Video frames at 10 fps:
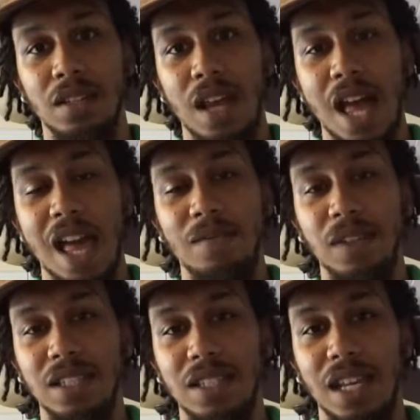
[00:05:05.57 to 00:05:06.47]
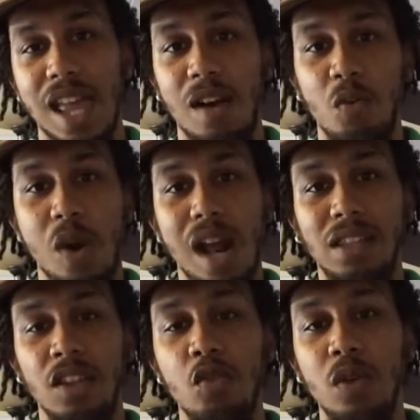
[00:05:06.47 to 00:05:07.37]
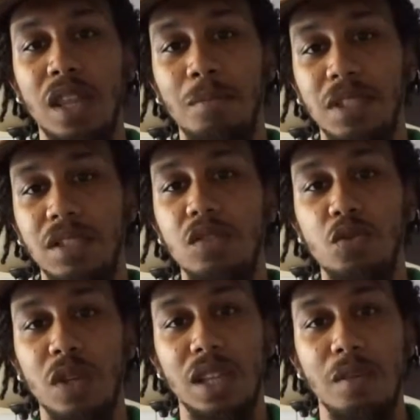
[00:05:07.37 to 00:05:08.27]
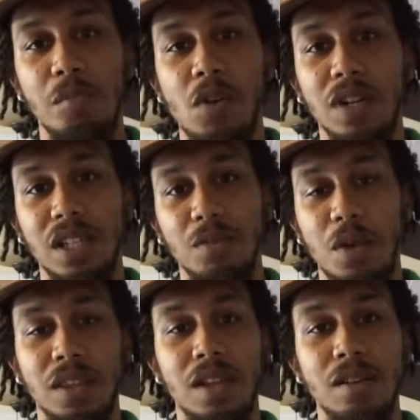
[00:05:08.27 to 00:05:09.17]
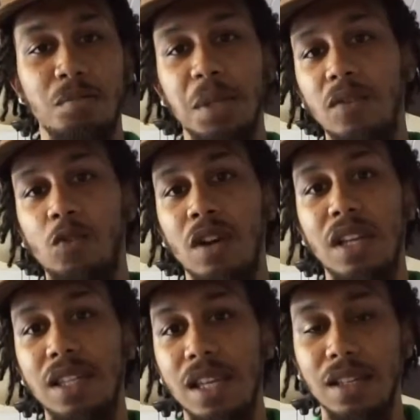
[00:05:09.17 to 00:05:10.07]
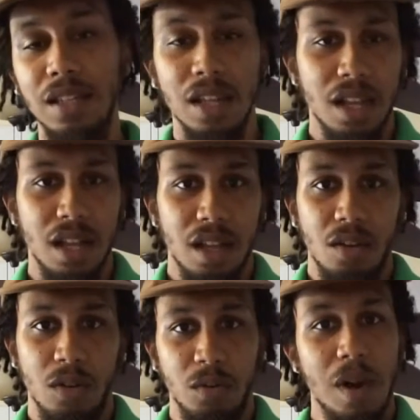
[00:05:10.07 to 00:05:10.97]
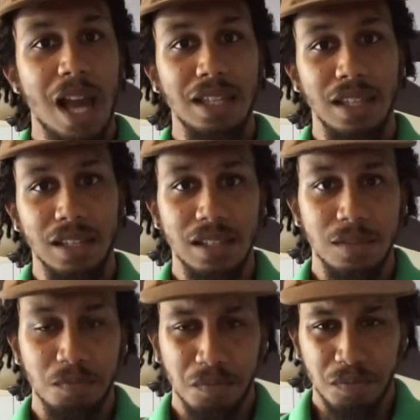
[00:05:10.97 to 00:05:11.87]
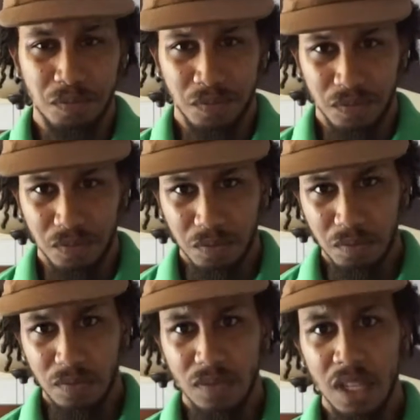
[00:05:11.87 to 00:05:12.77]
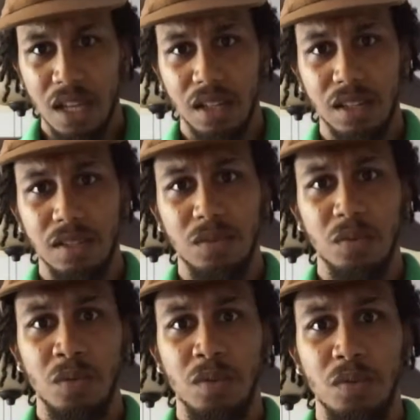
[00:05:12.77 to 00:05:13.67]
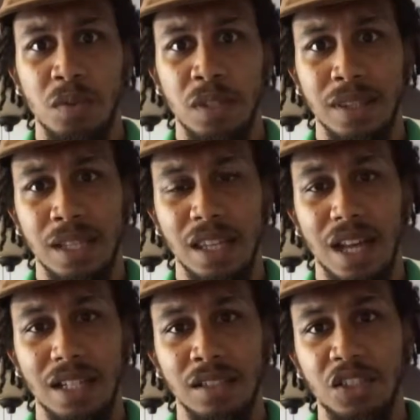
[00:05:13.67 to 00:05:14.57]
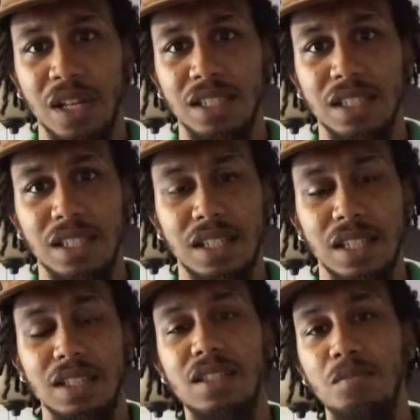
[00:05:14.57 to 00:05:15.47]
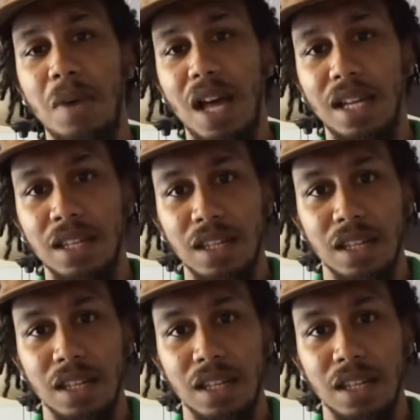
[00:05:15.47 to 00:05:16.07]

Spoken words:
have it set out where I know what I'm gonna do in the morning, whether it be reading or writing. And then I transition into my